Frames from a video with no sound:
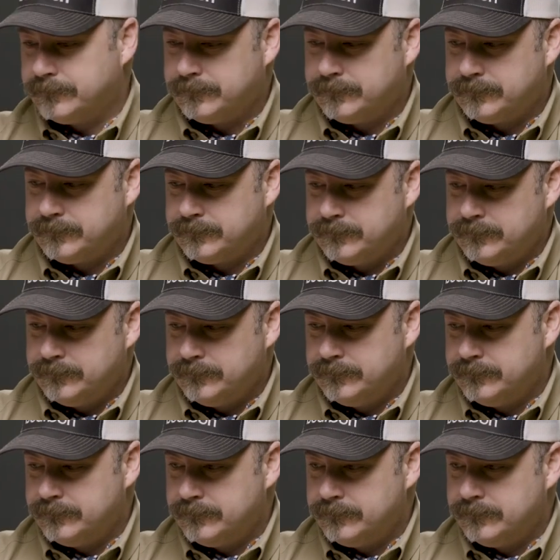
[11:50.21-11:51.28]

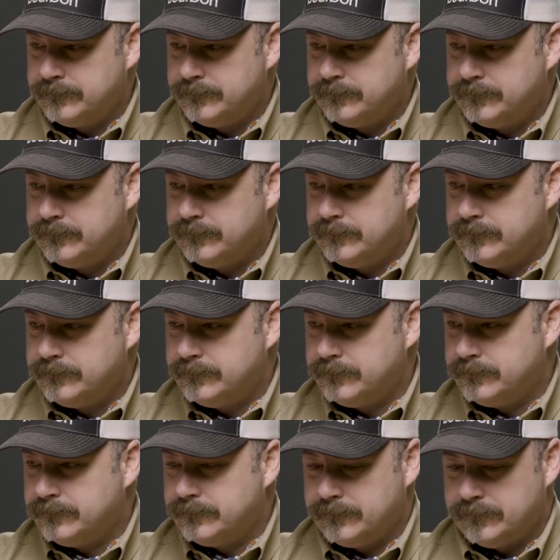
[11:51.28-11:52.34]

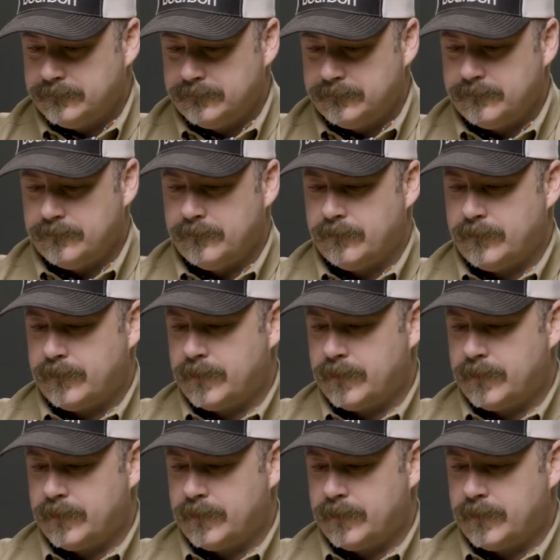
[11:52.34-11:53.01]
This person isn't speaking.